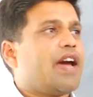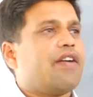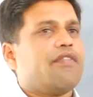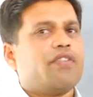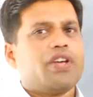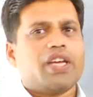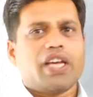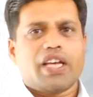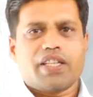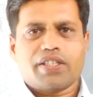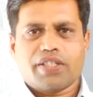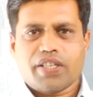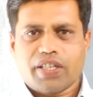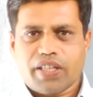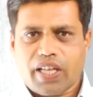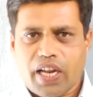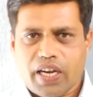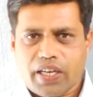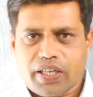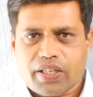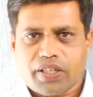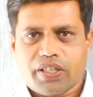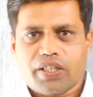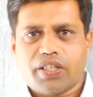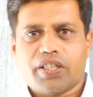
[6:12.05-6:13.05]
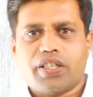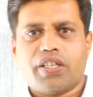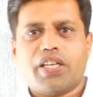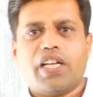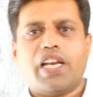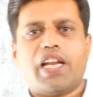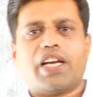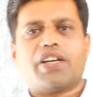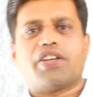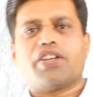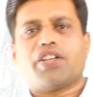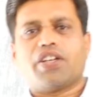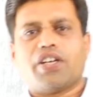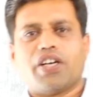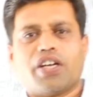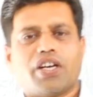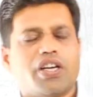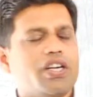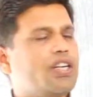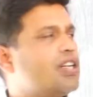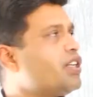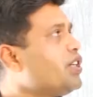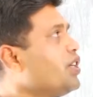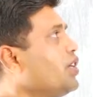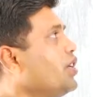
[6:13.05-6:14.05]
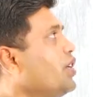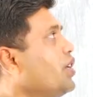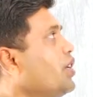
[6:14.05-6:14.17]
we can say that electric current